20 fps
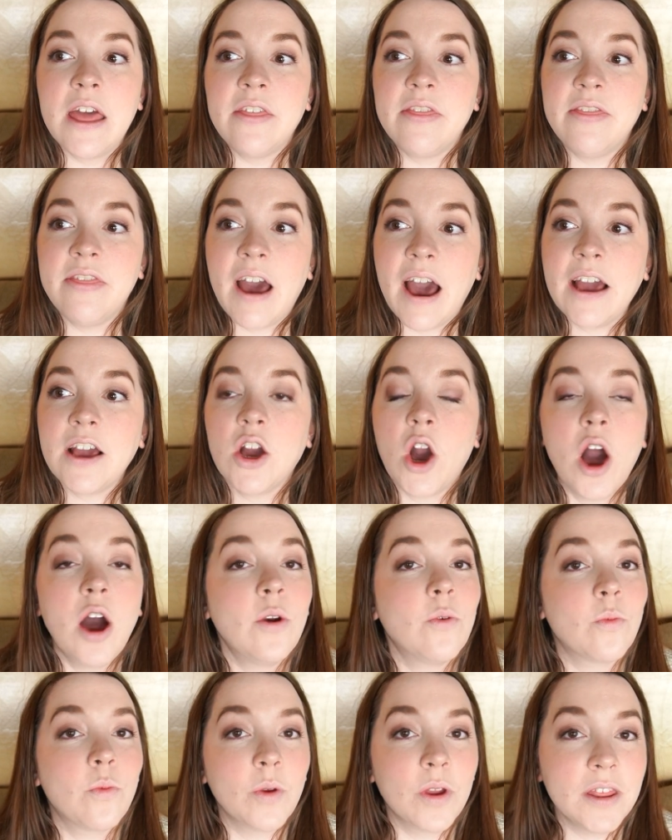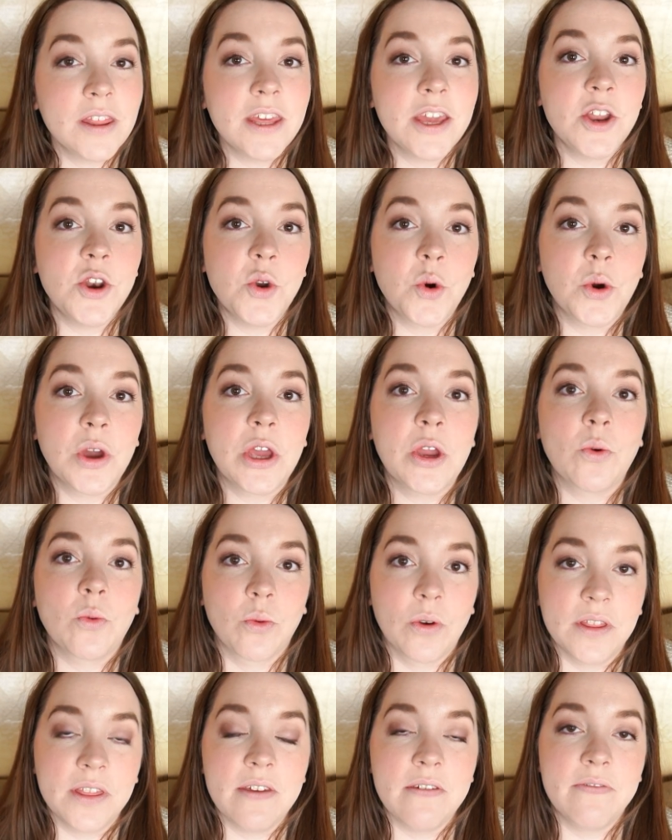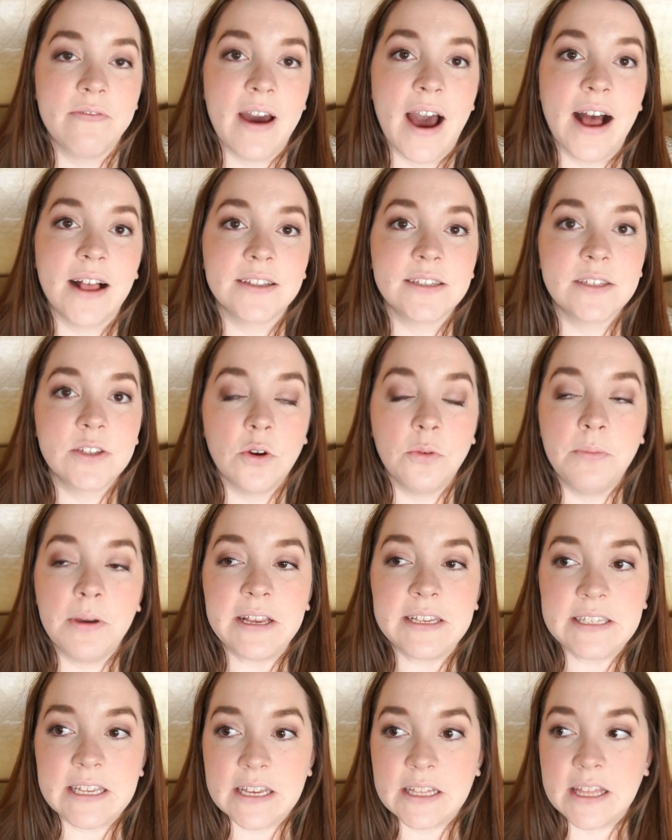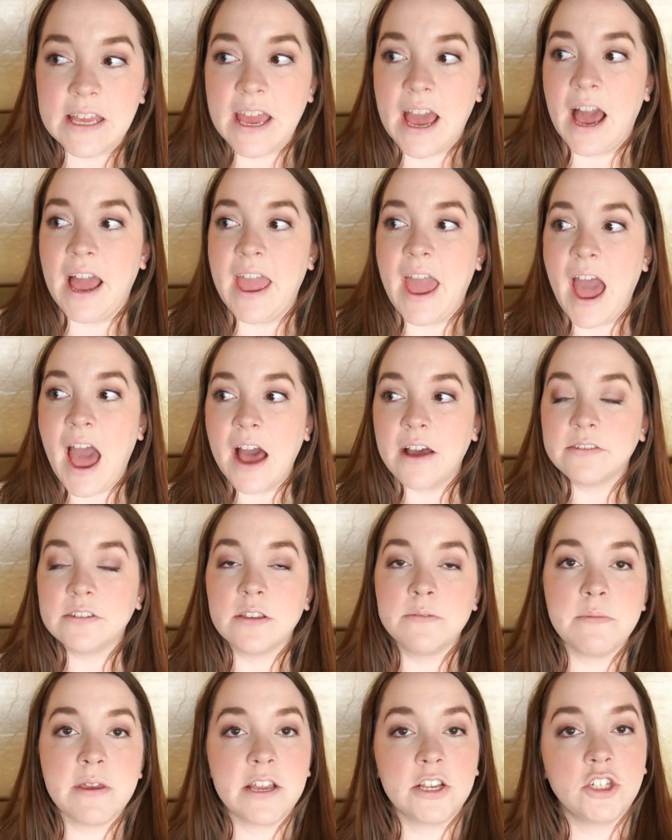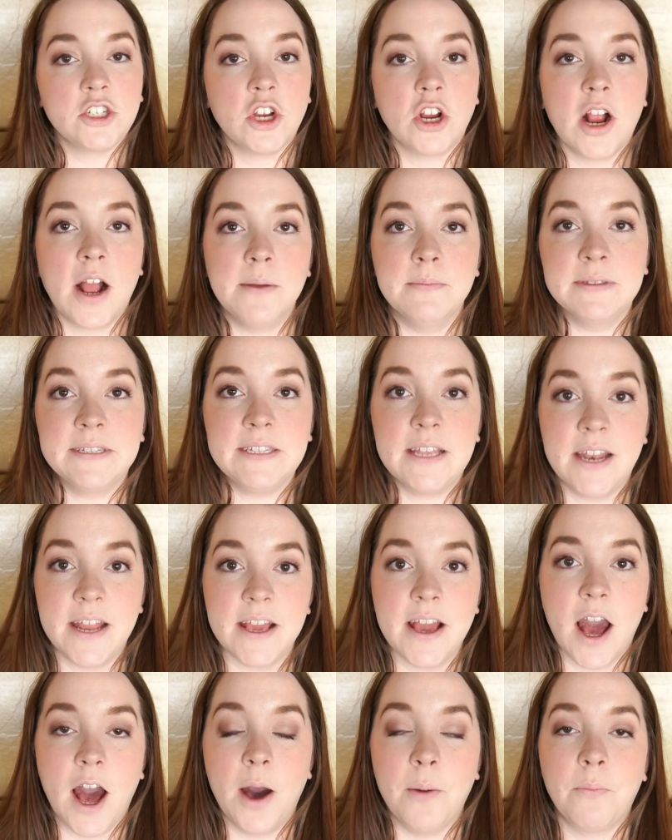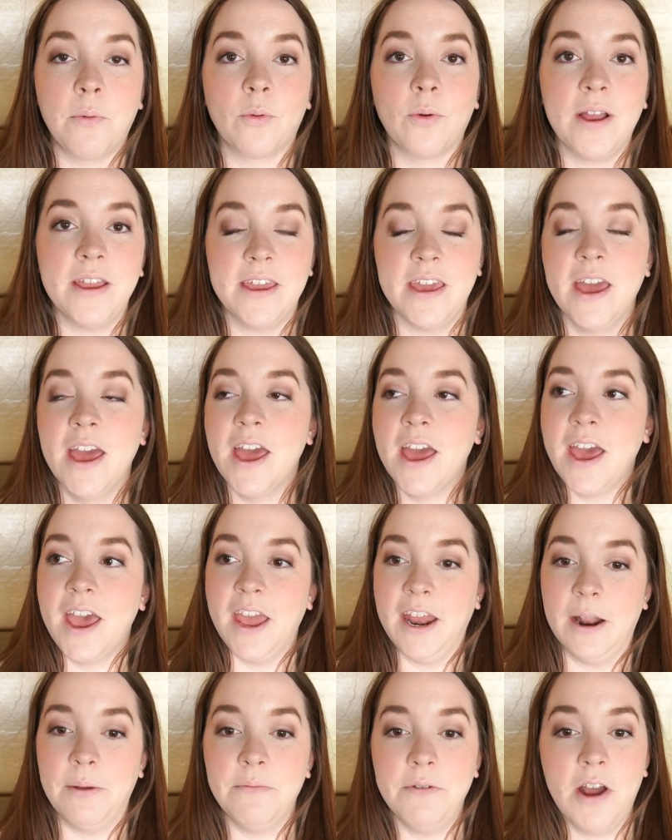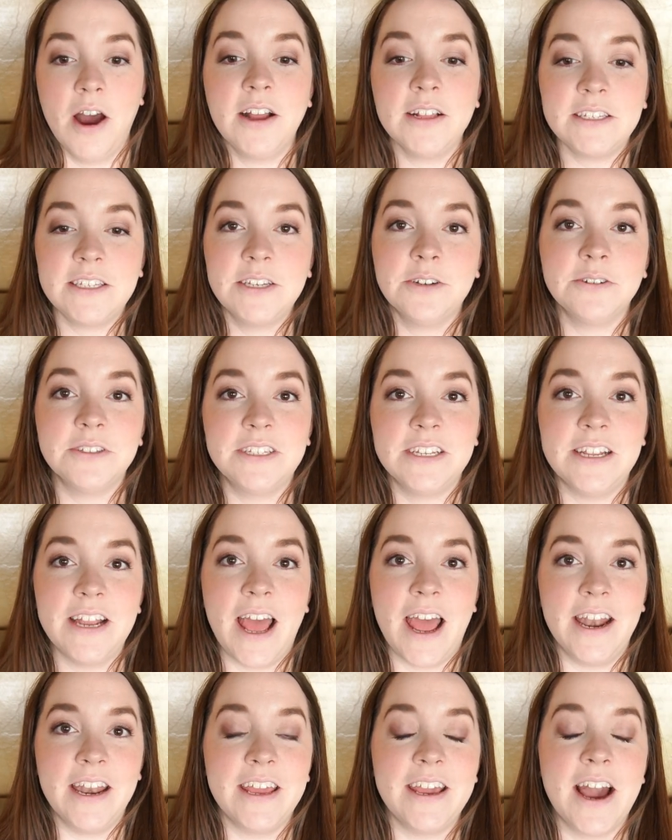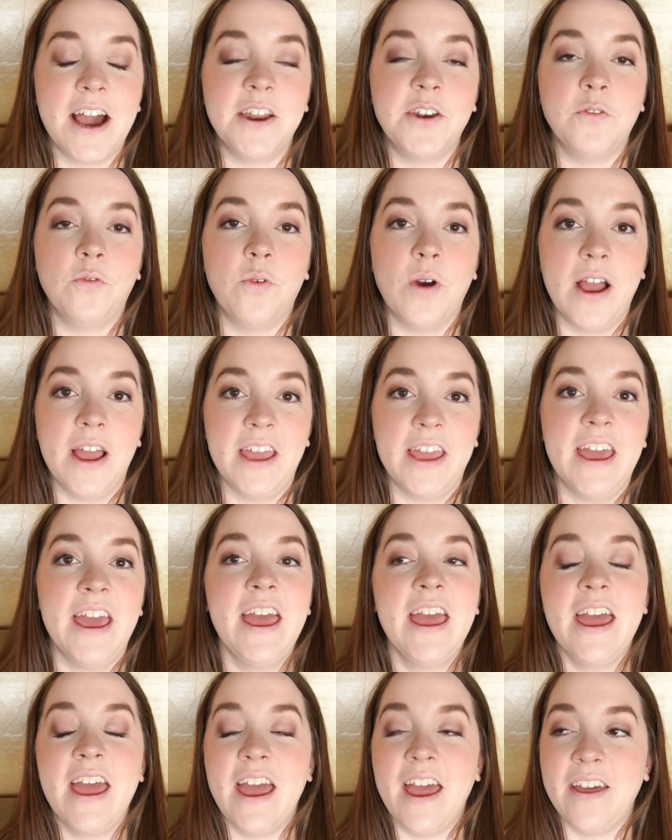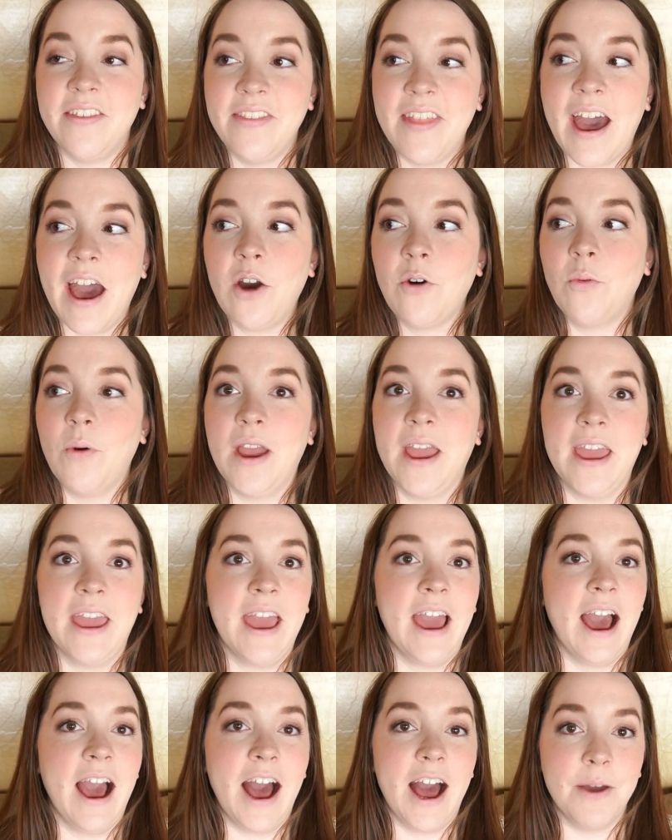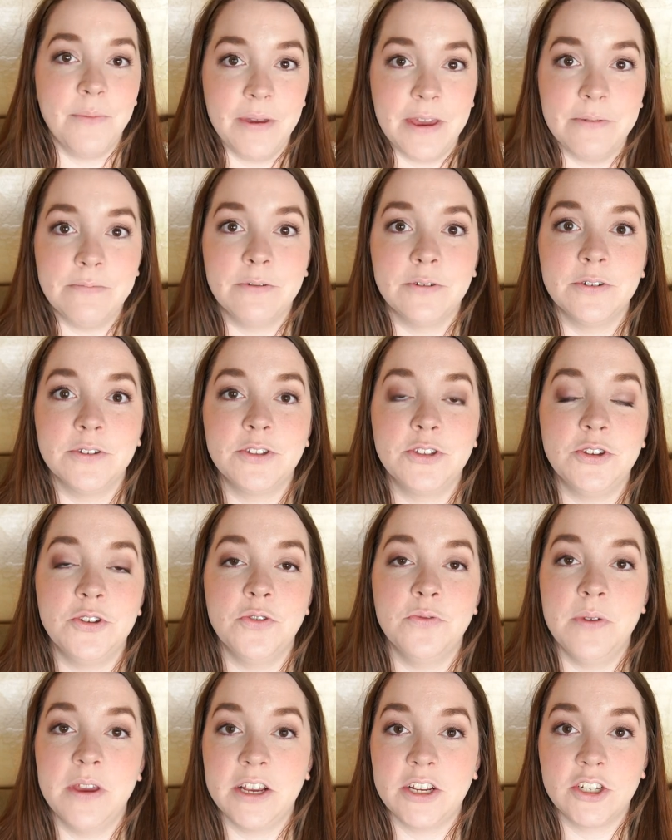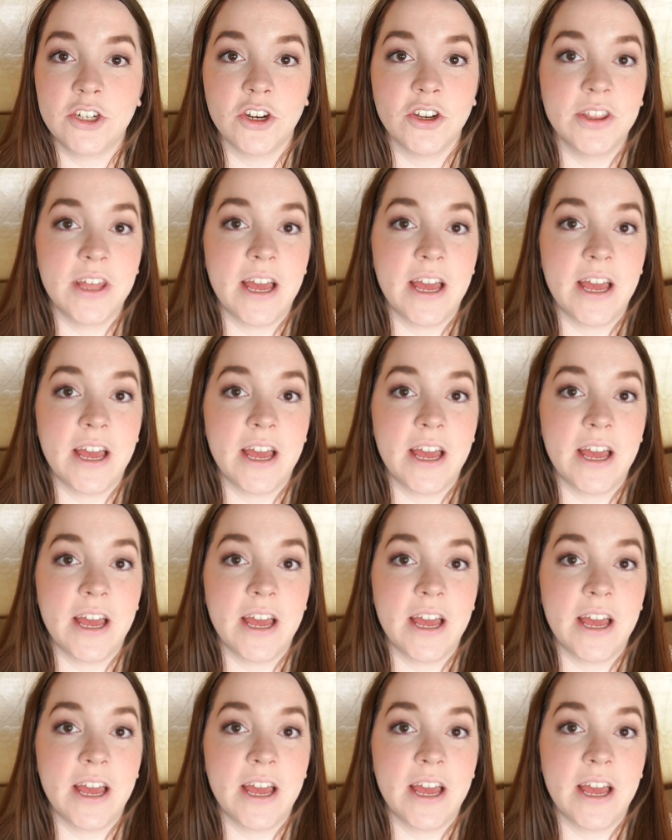That got really annoying really fast. So basically, I have to make sure I'm sitting upright and I'm not tilted any kind of way, and that way I'm able to make sure